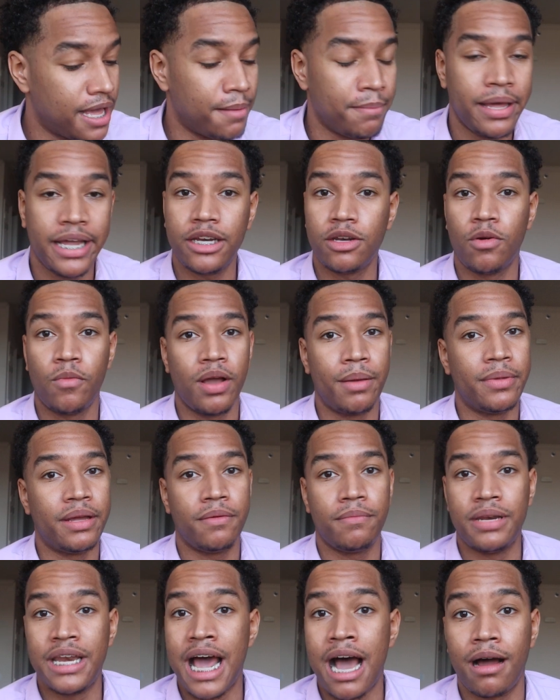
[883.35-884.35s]
and make the
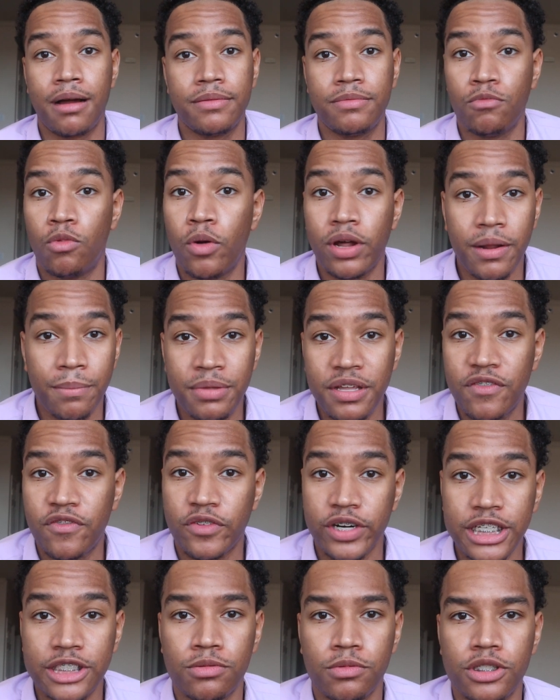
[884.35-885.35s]
women not want to be
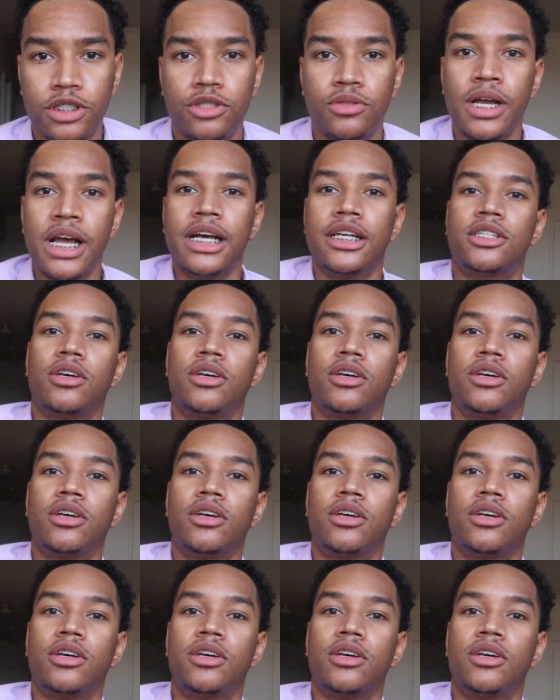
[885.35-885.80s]
freaks with you.